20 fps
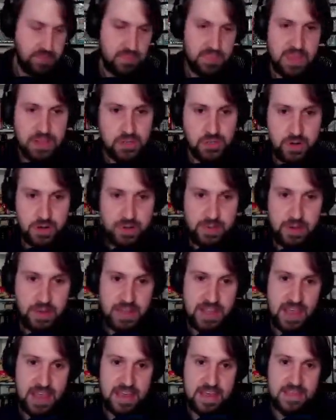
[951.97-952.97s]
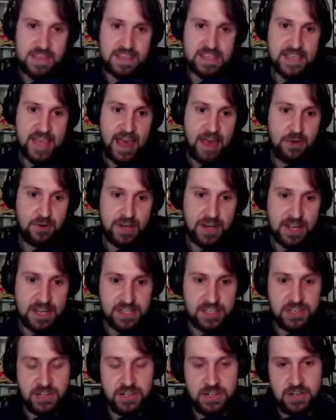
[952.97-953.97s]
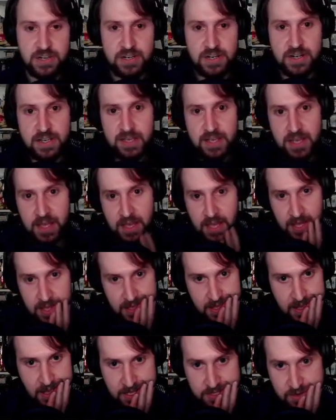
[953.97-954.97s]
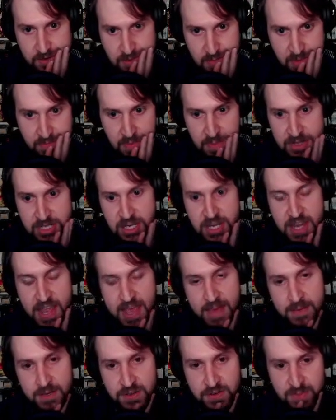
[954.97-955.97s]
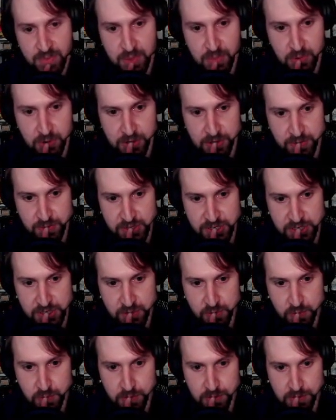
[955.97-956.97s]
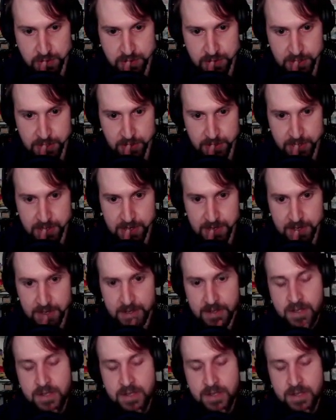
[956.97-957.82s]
So we're going to be able to take this out next turn. Also remove a bunch of damage from the board, which is cool. Go here.